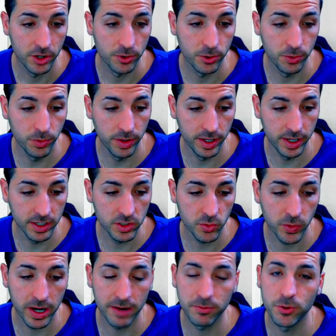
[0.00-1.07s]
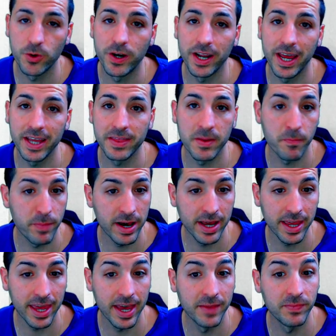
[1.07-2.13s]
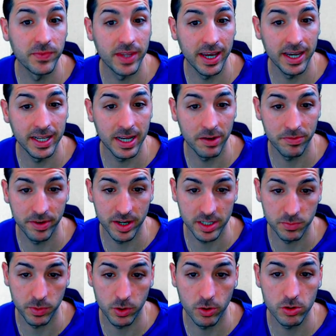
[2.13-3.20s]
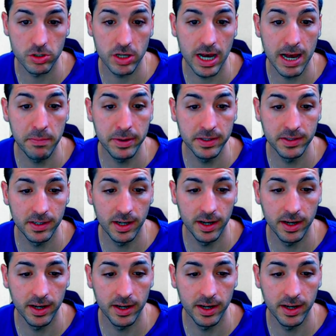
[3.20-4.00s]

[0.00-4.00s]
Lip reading: Do this, we have to create the back-end data first, because up until